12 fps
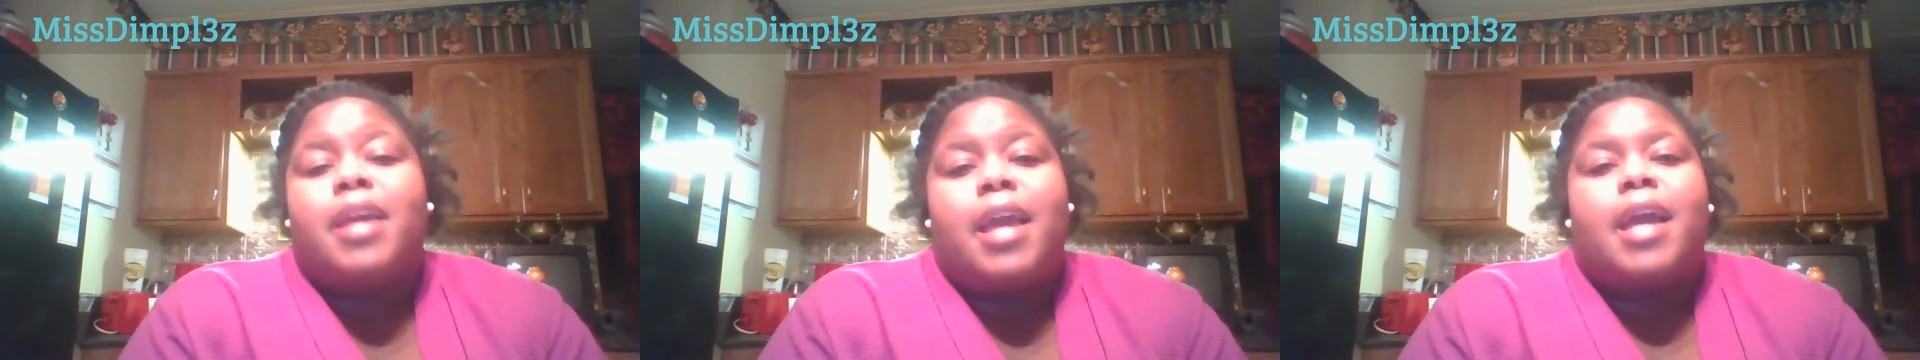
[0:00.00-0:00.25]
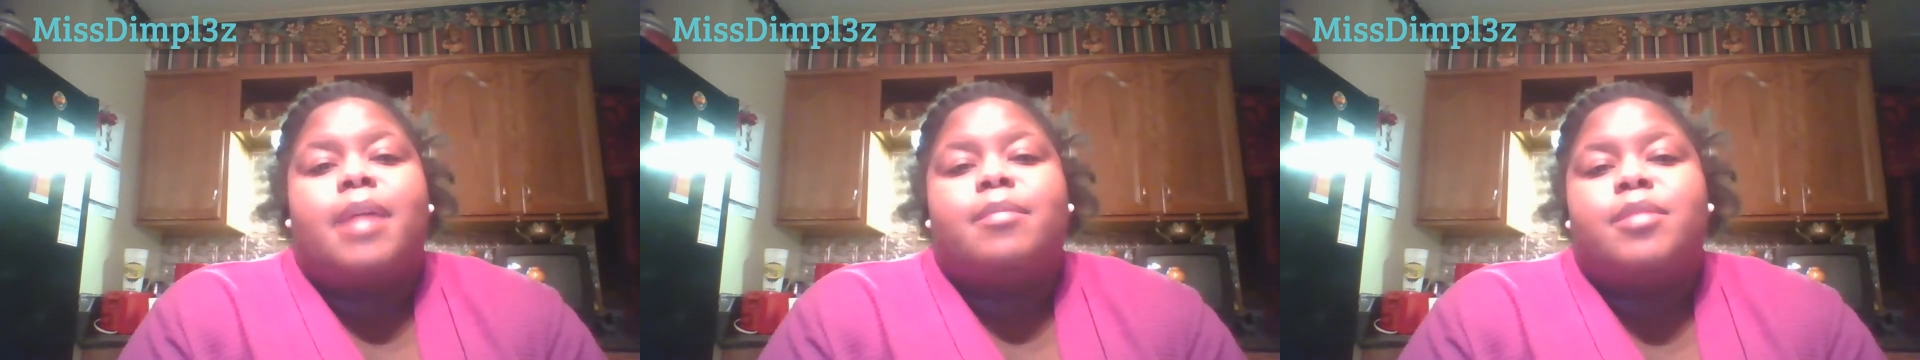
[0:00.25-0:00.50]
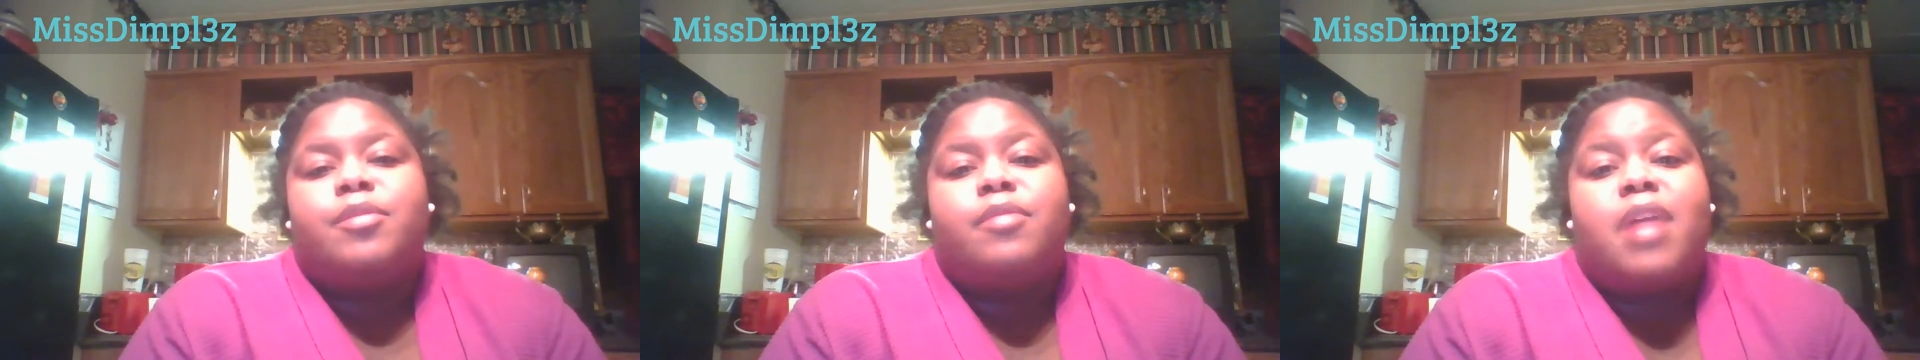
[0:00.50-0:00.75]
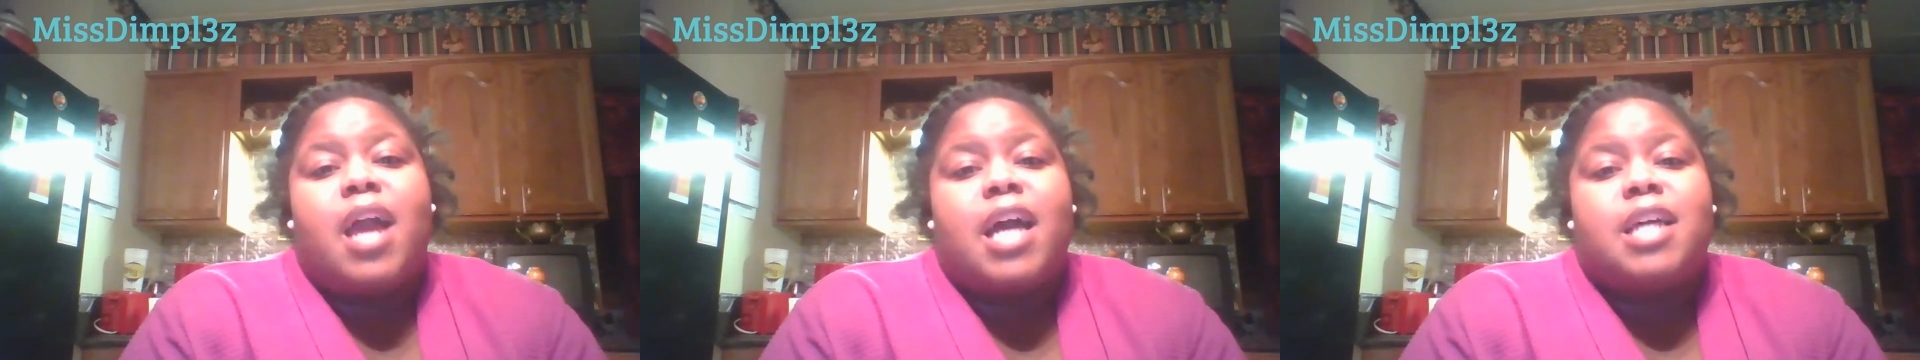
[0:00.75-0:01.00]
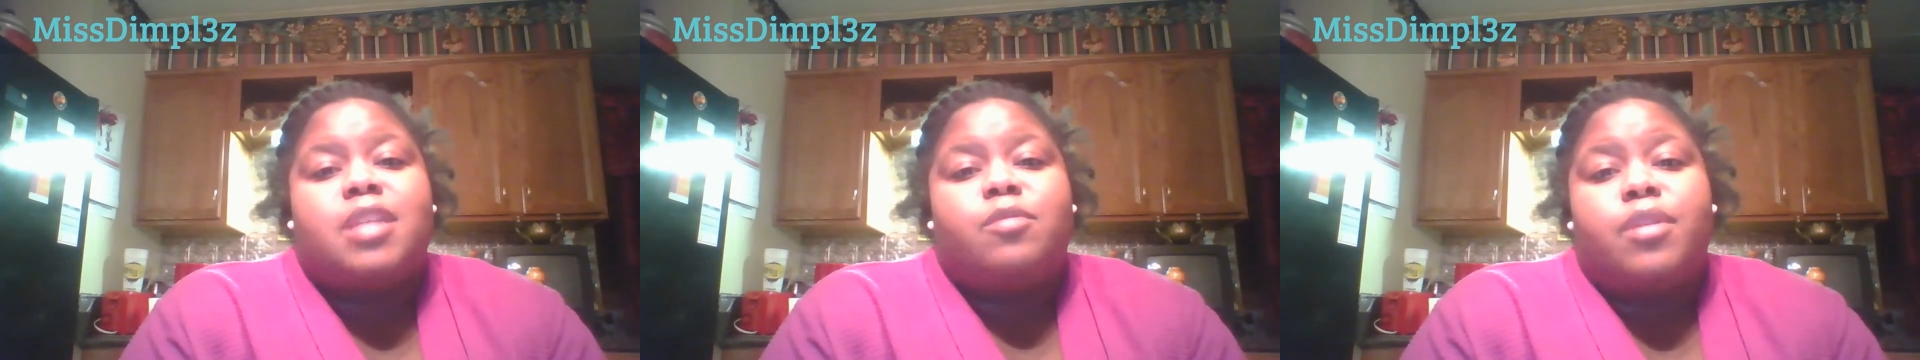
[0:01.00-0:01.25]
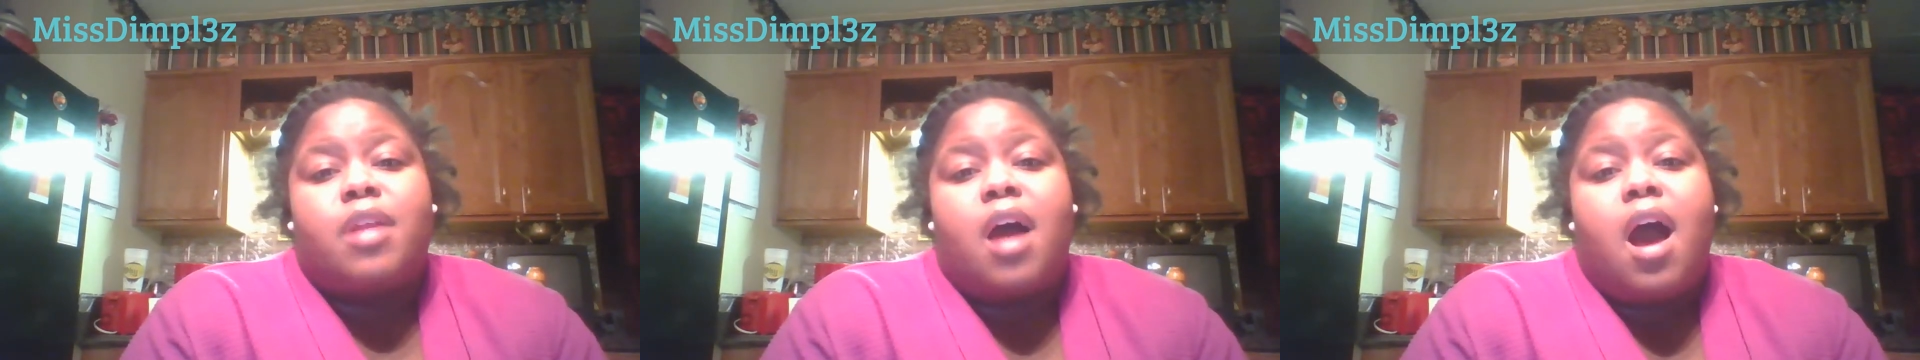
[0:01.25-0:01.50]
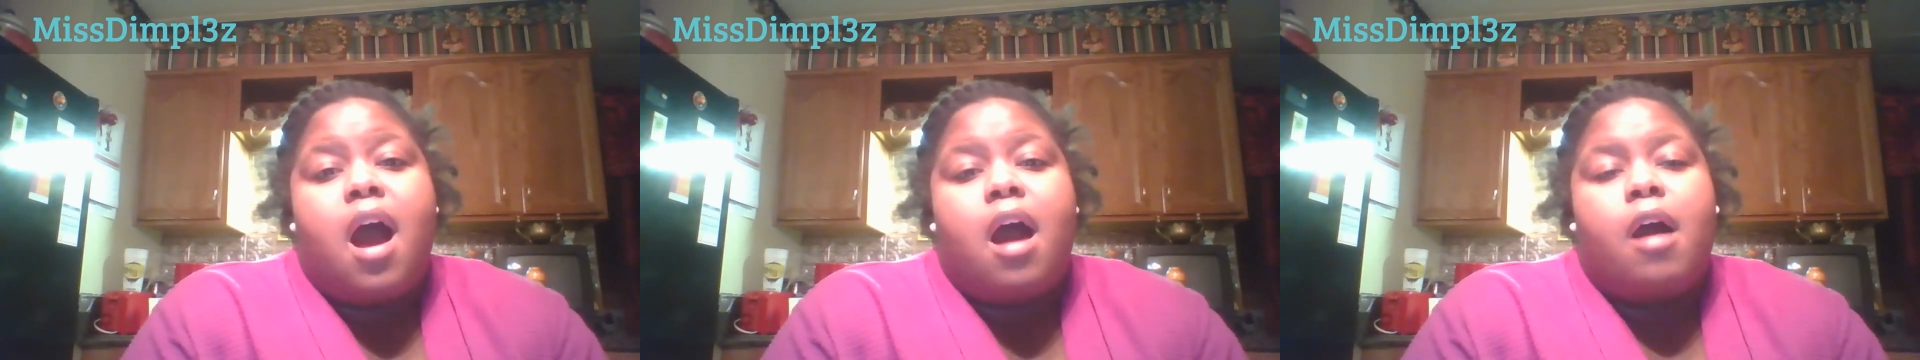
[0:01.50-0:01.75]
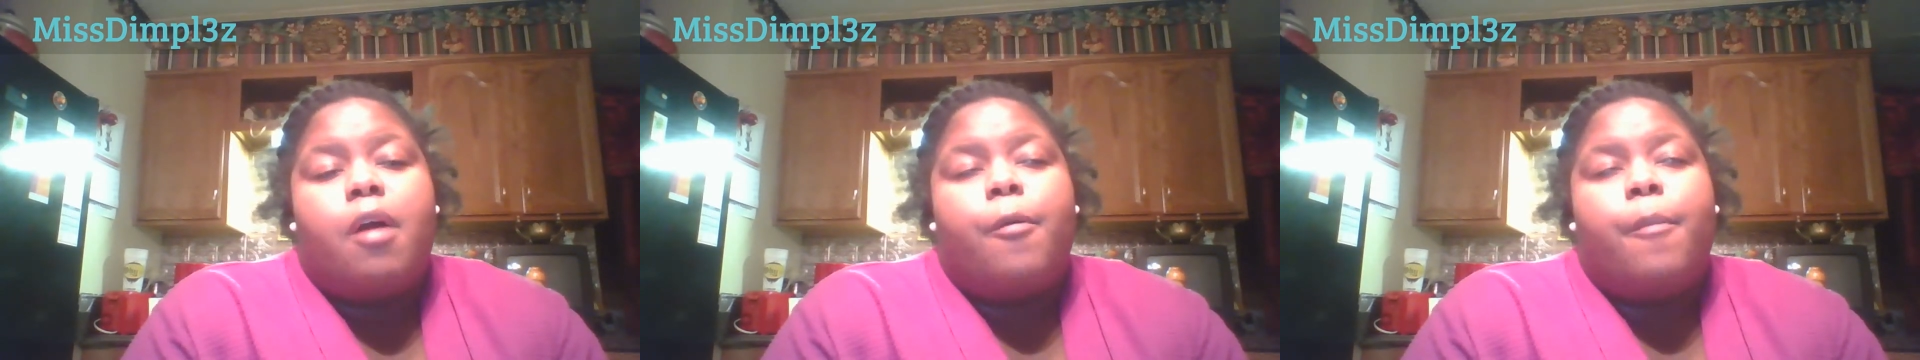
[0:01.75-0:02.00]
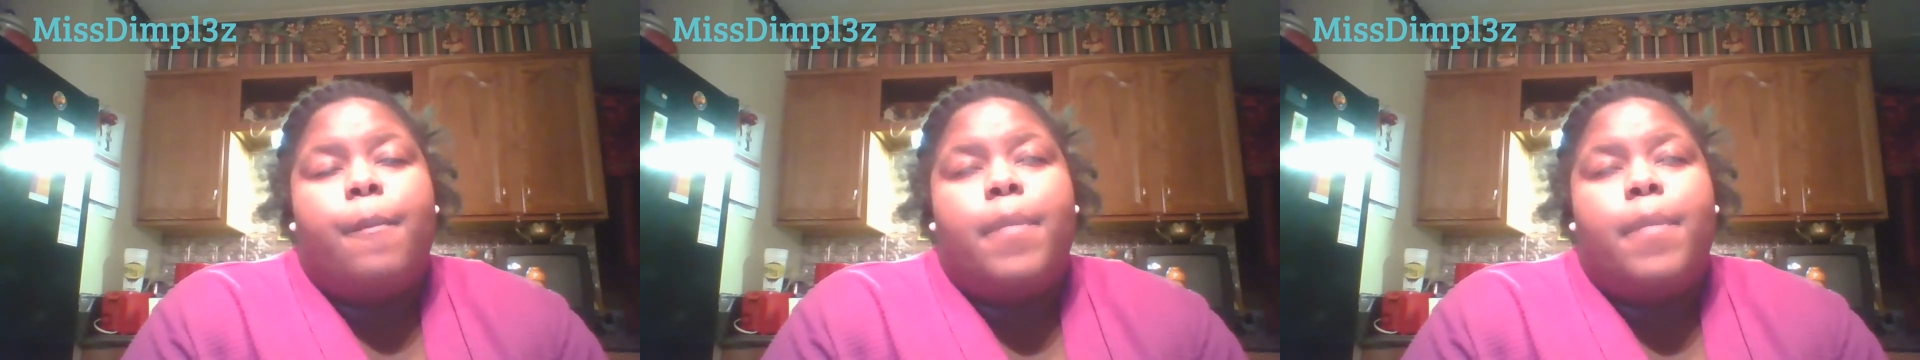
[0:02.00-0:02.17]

came to you guys with the haul,